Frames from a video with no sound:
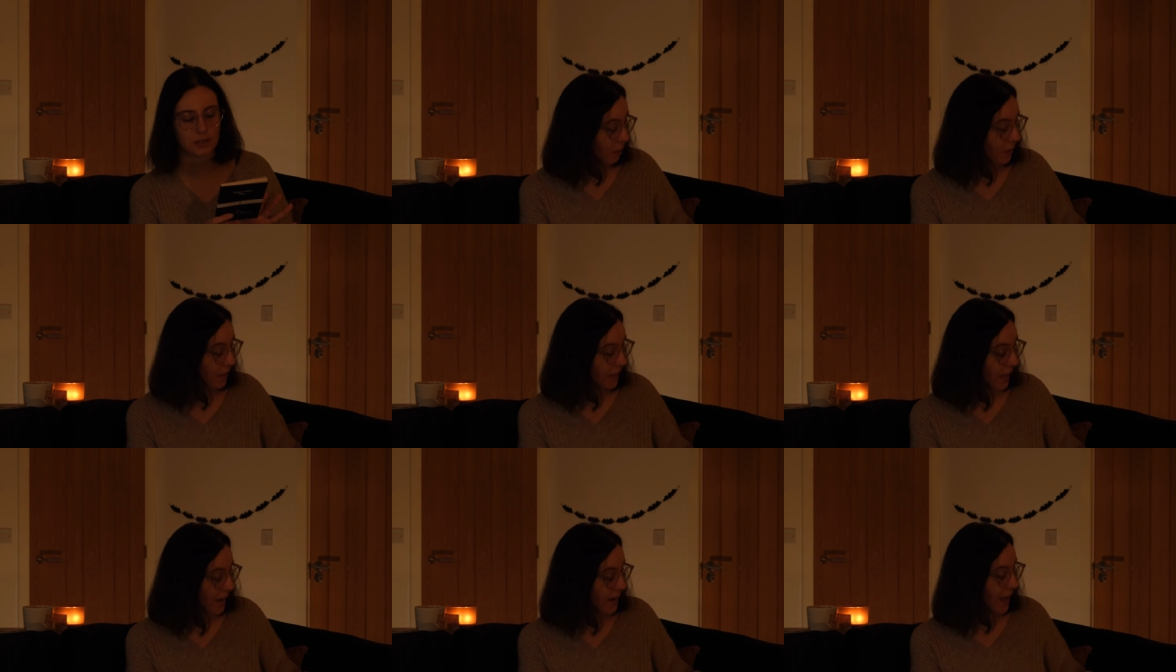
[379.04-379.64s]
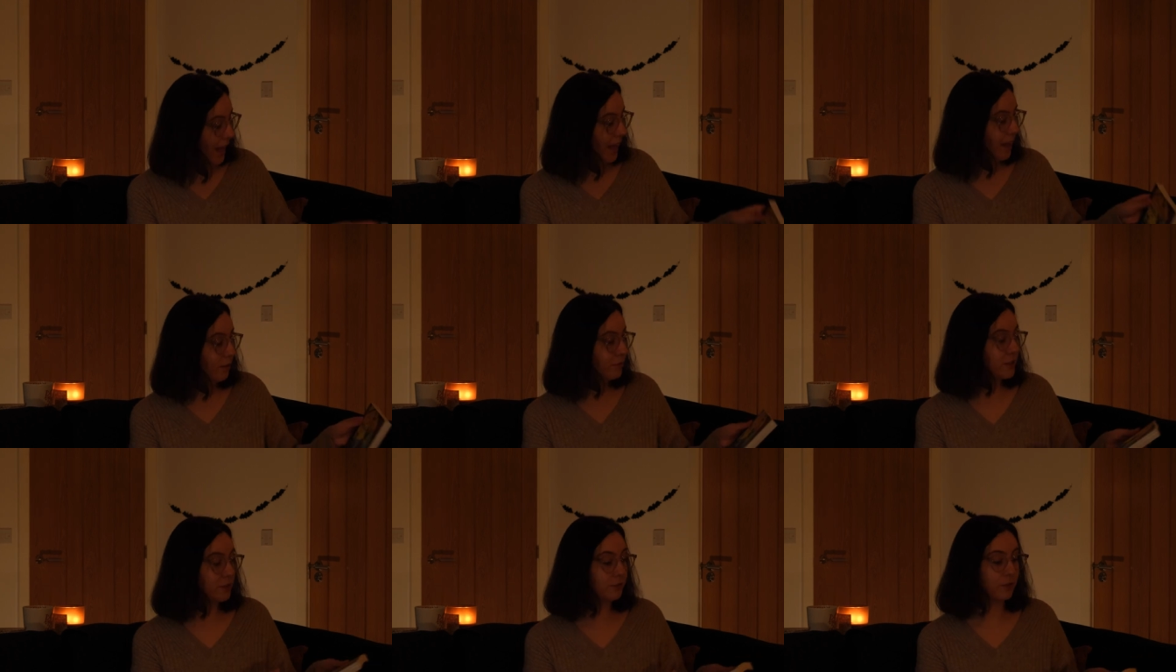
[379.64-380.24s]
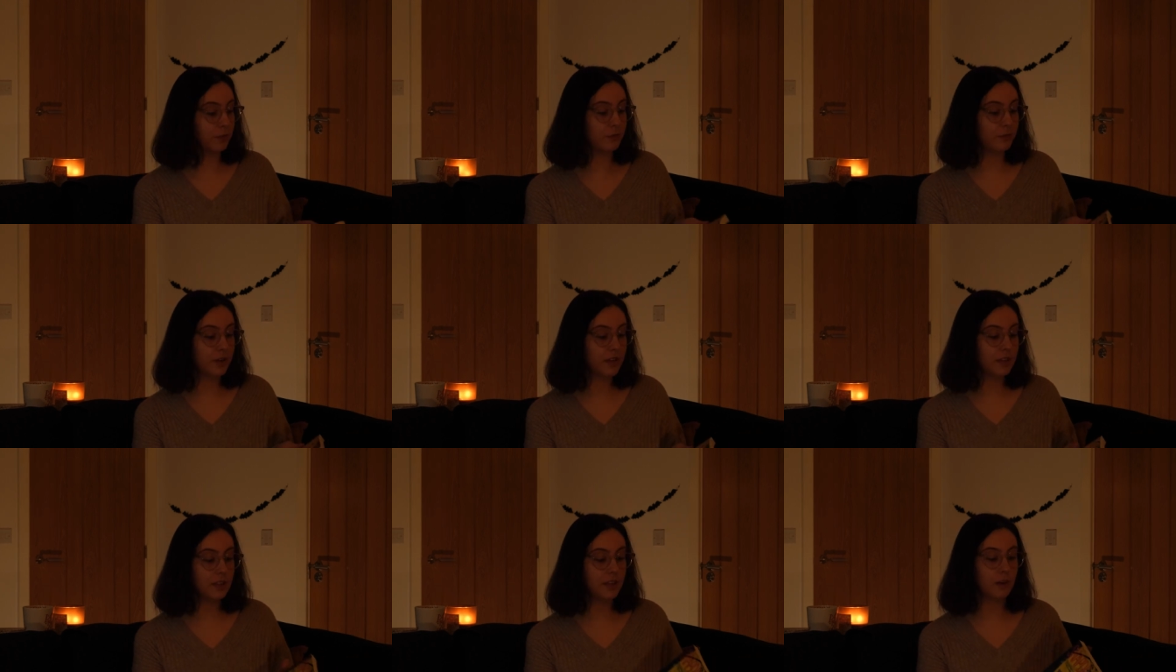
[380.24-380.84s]
We then have to
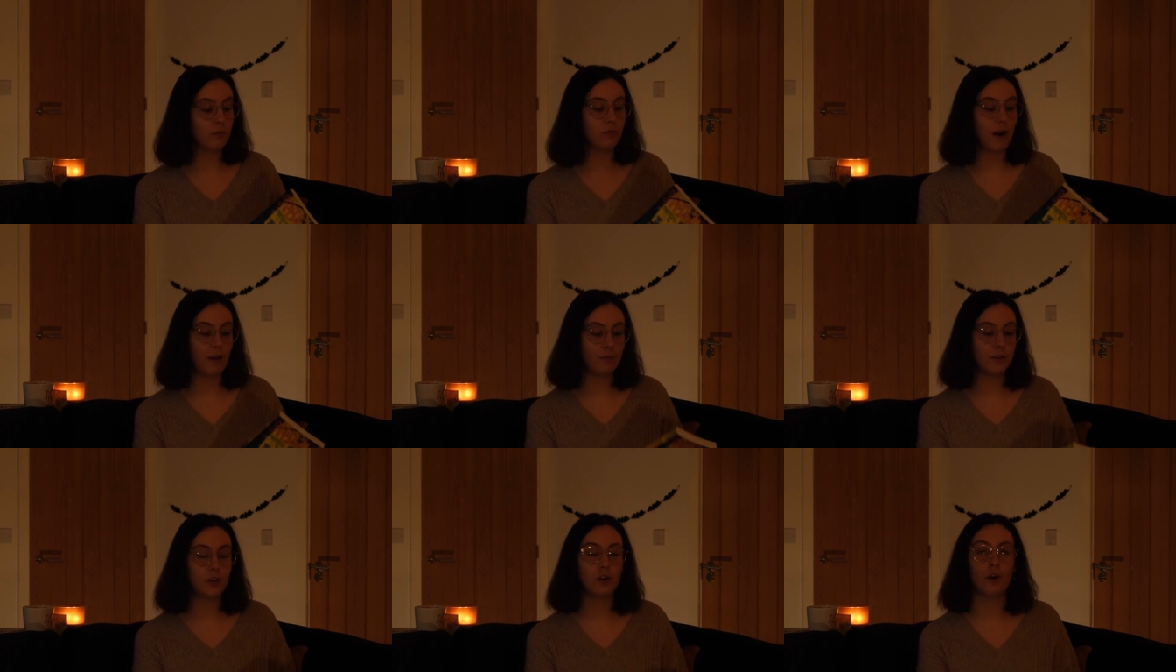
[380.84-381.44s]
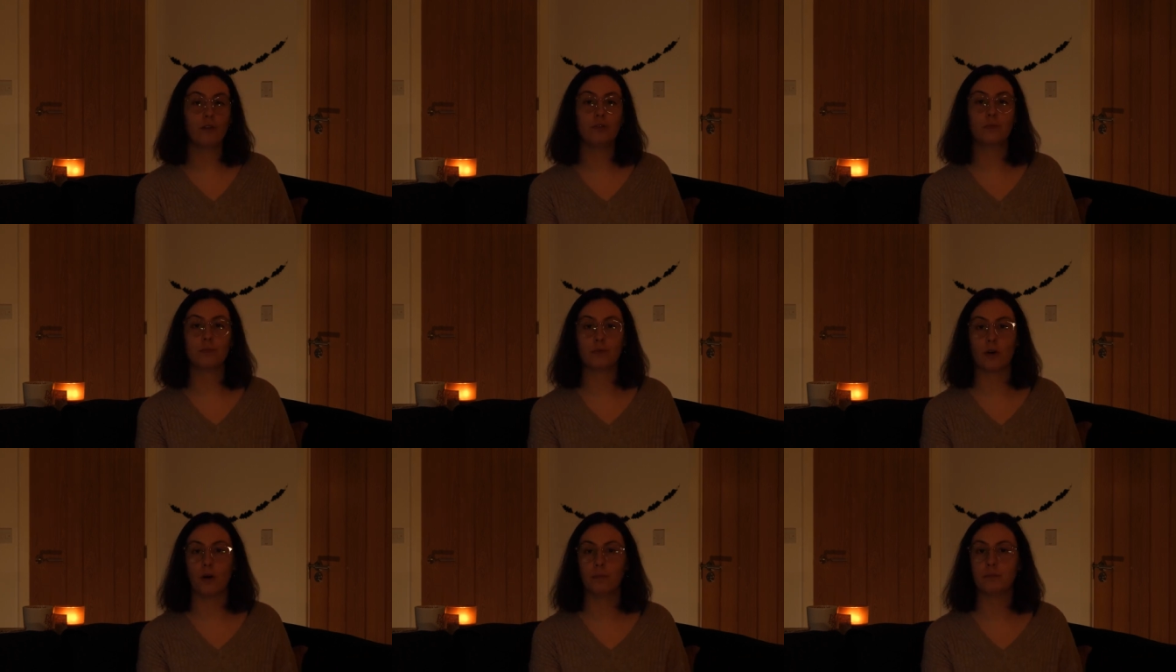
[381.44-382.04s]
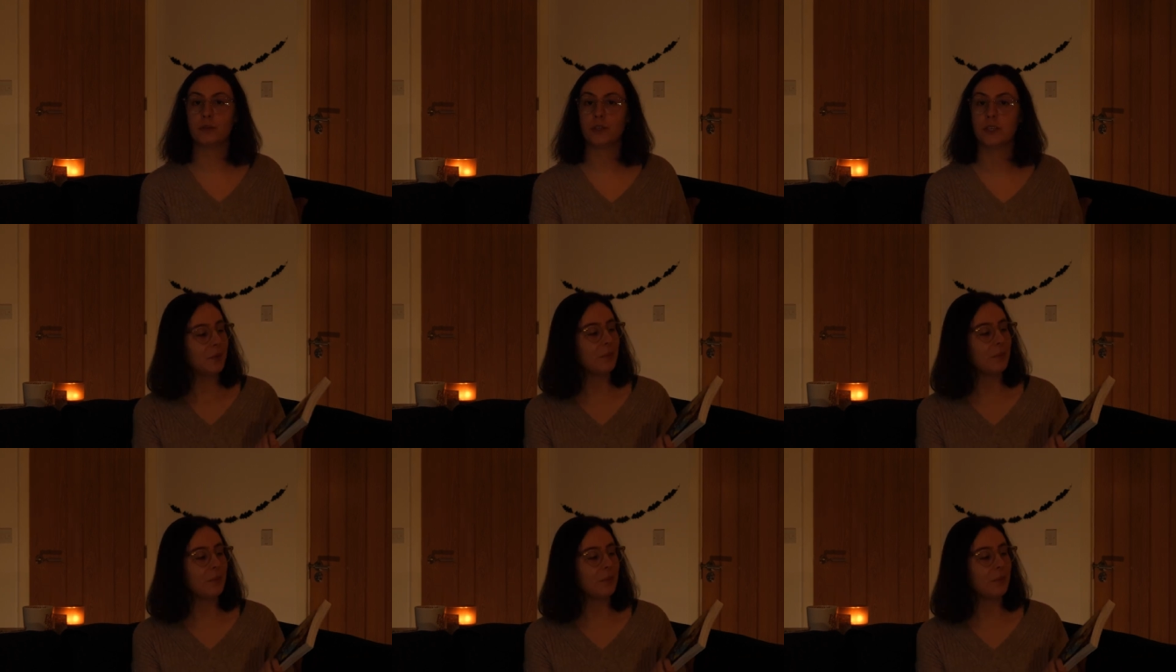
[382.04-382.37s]
fulfill the graphic novel prompt.